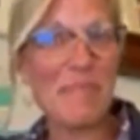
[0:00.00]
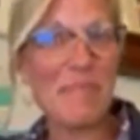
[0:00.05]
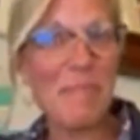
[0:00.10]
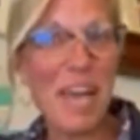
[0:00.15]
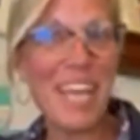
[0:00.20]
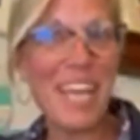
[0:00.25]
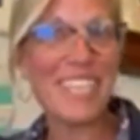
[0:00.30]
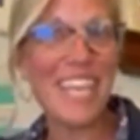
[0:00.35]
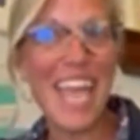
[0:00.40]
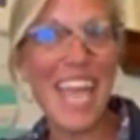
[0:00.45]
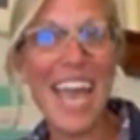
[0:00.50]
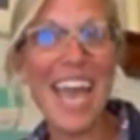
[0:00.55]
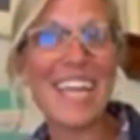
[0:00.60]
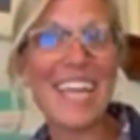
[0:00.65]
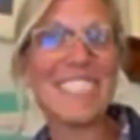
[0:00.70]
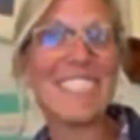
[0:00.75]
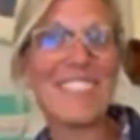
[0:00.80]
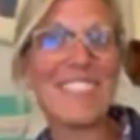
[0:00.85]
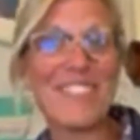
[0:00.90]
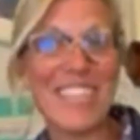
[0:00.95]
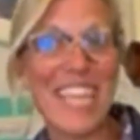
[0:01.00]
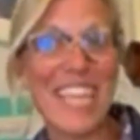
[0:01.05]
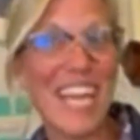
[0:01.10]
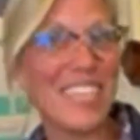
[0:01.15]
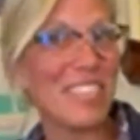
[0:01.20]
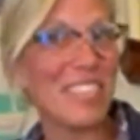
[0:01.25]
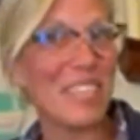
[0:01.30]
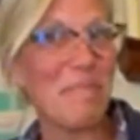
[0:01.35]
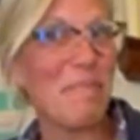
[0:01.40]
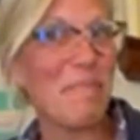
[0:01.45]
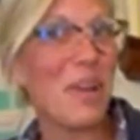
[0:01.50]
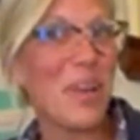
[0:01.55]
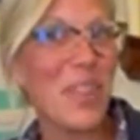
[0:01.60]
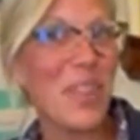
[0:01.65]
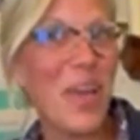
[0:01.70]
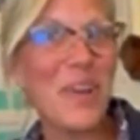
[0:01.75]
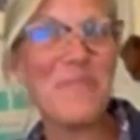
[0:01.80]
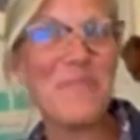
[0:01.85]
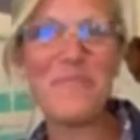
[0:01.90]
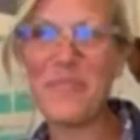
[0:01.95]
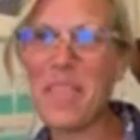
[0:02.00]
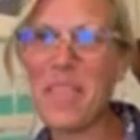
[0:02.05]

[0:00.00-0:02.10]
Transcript: Podcast with Ashley Barlow.